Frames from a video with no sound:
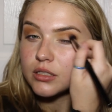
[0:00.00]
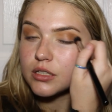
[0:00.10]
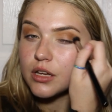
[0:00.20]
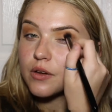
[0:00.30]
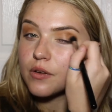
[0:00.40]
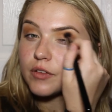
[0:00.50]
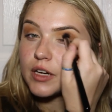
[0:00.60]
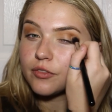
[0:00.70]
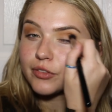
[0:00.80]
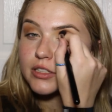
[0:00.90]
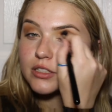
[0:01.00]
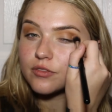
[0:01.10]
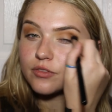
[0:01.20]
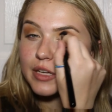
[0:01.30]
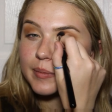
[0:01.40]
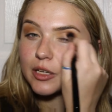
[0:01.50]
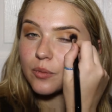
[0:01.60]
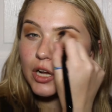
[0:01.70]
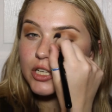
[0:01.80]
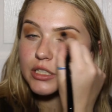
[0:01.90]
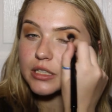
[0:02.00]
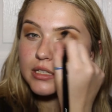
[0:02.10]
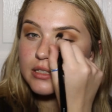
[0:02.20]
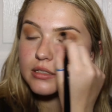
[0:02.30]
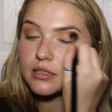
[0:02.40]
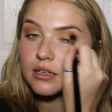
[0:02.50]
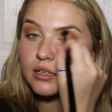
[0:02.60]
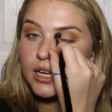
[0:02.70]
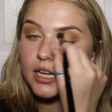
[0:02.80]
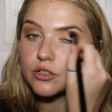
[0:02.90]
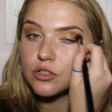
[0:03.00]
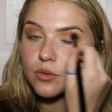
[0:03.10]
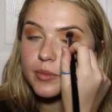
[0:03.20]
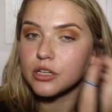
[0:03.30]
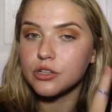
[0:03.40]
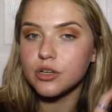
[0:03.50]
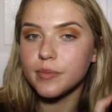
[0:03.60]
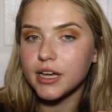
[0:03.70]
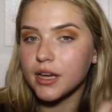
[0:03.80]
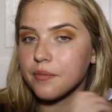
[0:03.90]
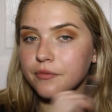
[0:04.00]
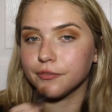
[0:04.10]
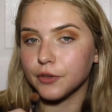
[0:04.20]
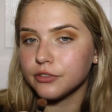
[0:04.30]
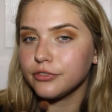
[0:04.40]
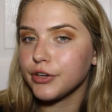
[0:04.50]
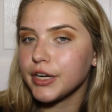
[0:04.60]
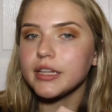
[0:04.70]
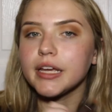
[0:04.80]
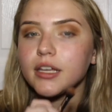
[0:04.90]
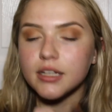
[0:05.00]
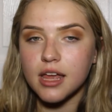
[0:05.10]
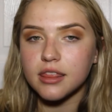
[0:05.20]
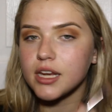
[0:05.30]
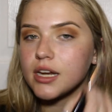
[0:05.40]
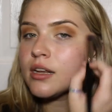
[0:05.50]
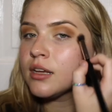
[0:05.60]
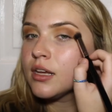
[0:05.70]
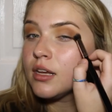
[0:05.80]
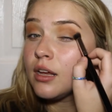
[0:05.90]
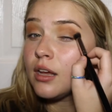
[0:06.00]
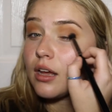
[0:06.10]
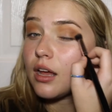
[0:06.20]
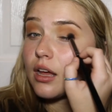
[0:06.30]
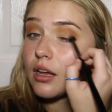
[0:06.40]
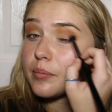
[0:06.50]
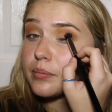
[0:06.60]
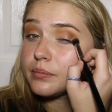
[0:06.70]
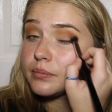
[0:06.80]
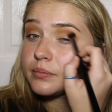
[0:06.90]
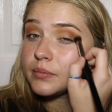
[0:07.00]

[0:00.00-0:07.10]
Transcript: So if any friends and family are watching this and you just want me to do your makeup for free, like nothing, um,